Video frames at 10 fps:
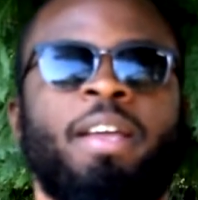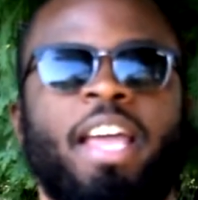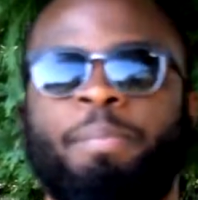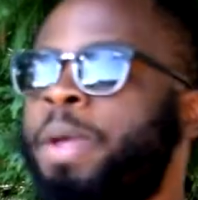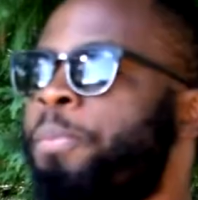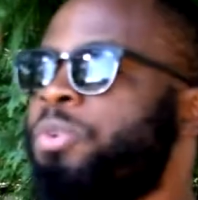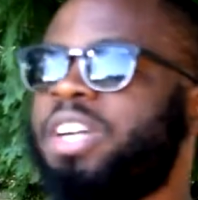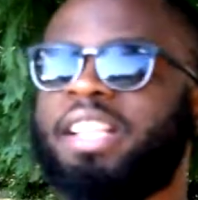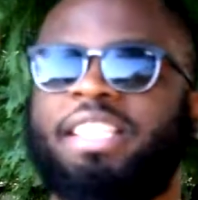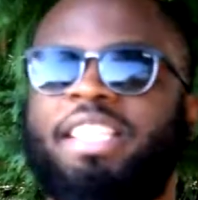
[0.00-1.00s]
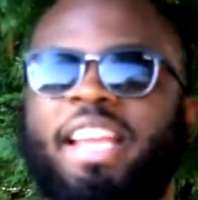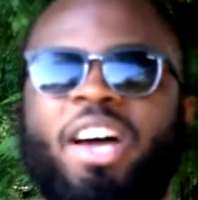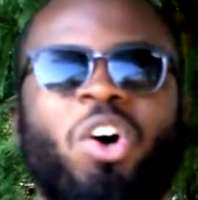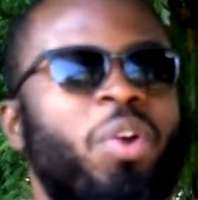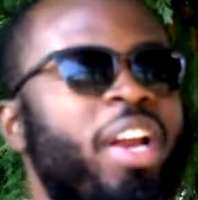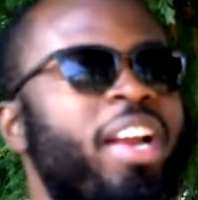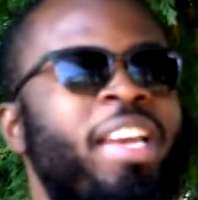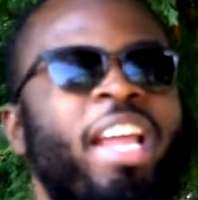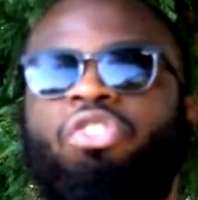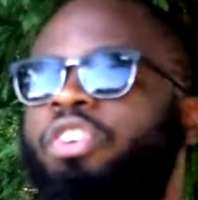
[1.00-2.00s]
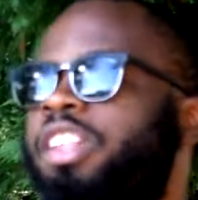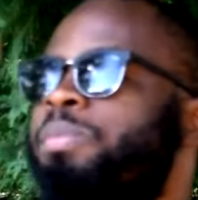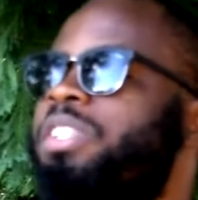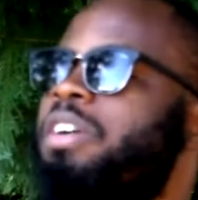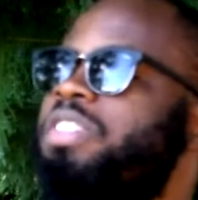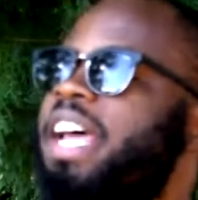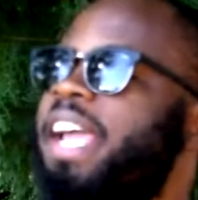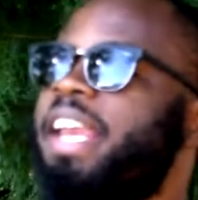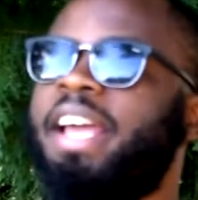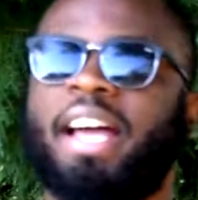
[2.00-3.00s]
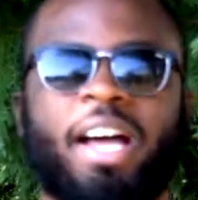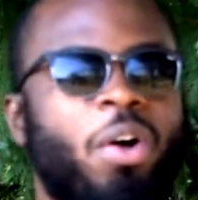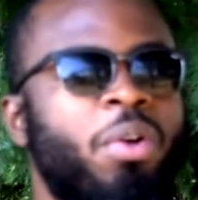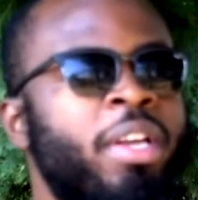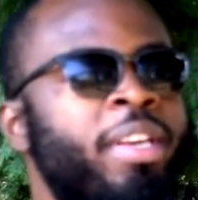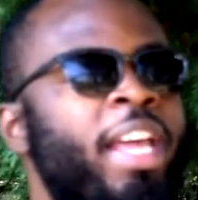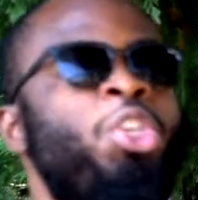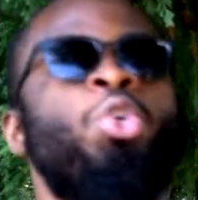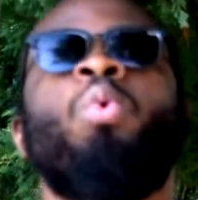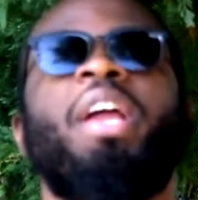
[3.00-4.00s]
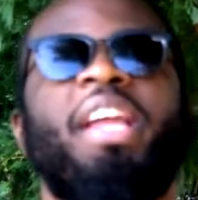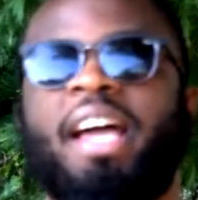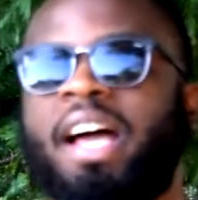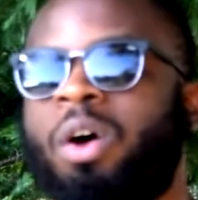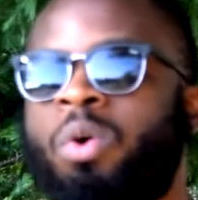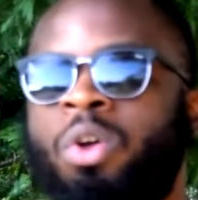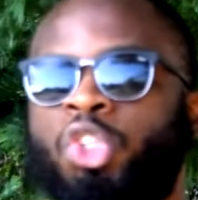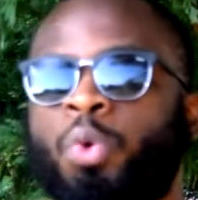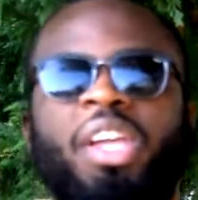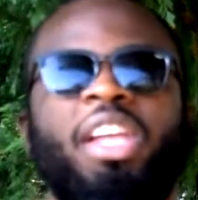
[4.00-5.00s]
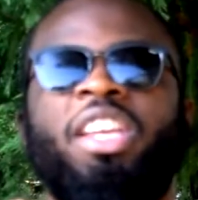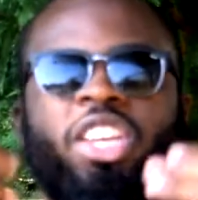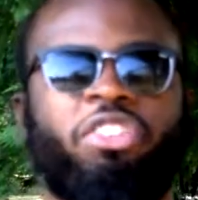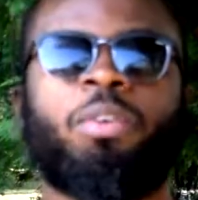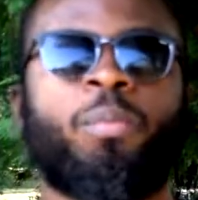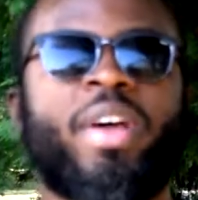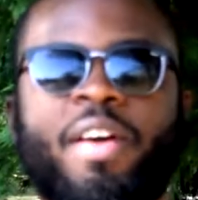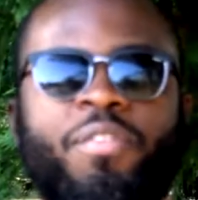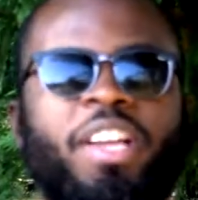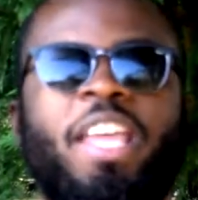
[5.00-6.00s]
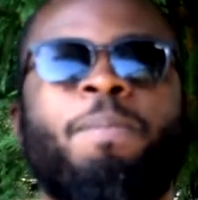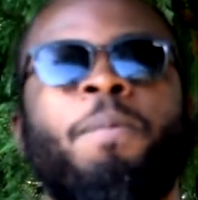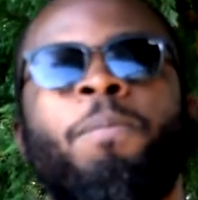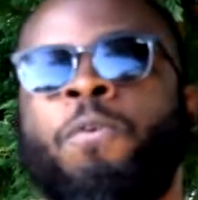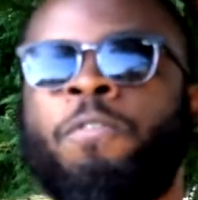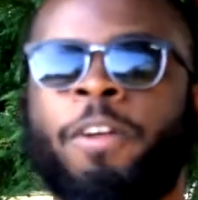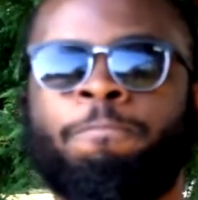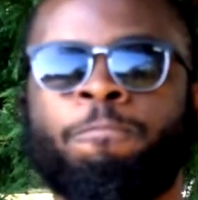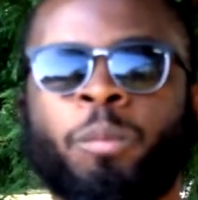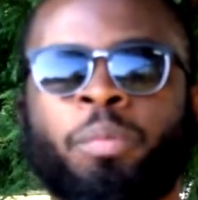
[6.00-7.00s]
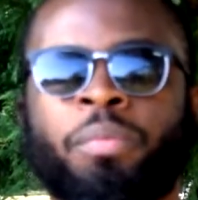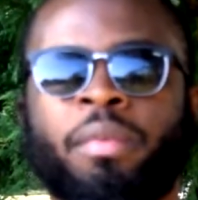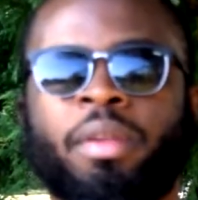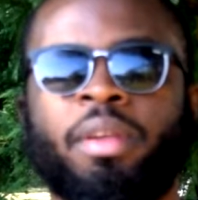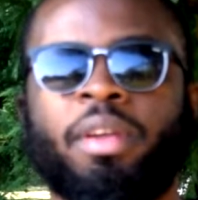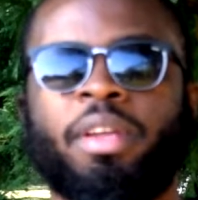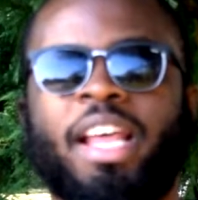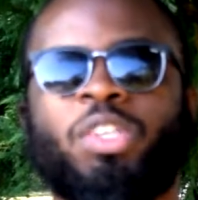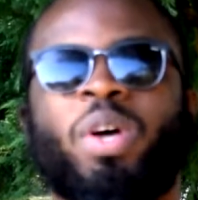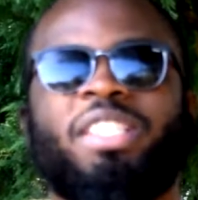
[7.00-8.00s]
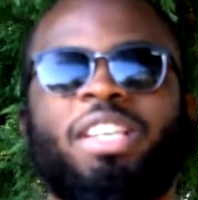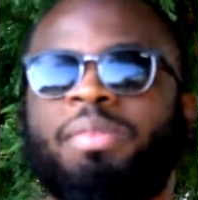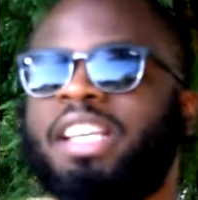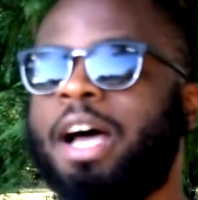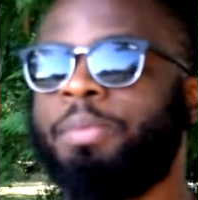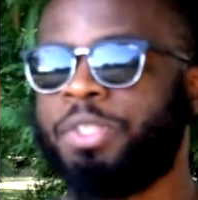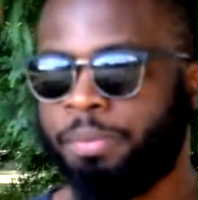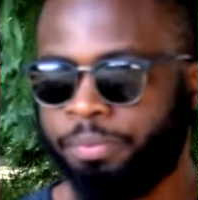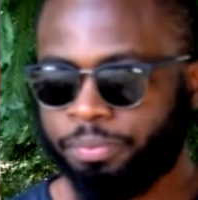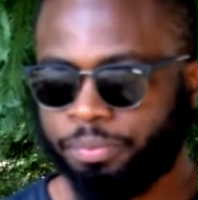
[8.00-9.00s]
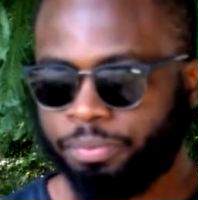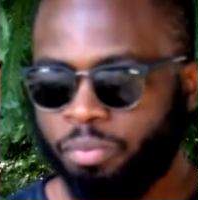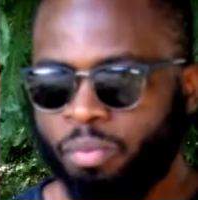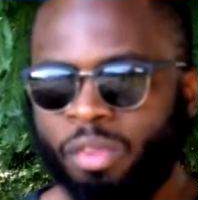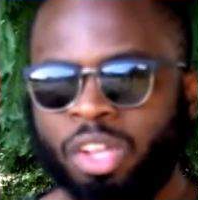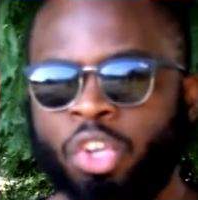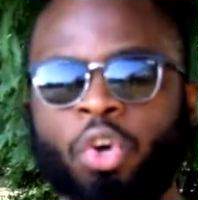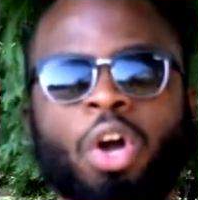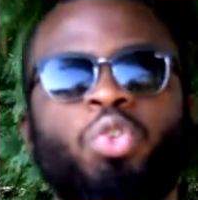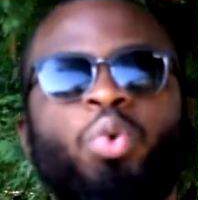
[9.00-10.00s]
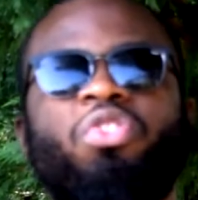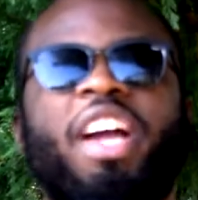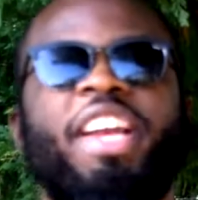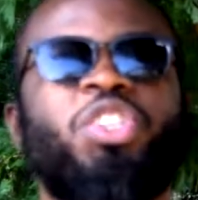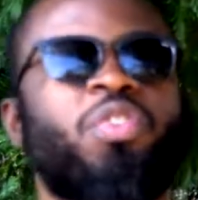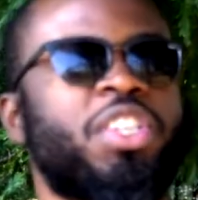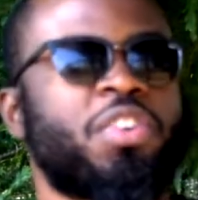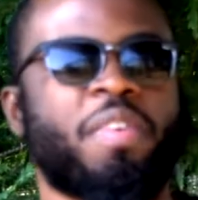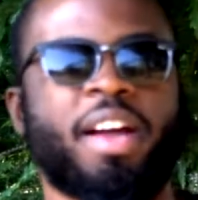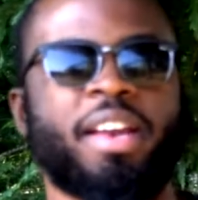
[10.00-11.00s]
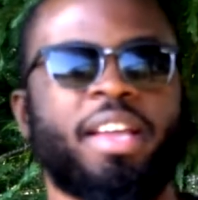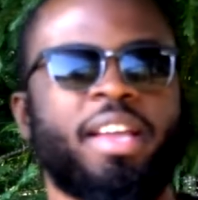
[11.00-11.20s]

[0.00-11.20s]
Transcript: And people start to see that, oh, they, they treat themselves like anyhow, they do anyhow, so we can dish them whatever and keep them moving. That's why sometimes you go to a Chinese restaurant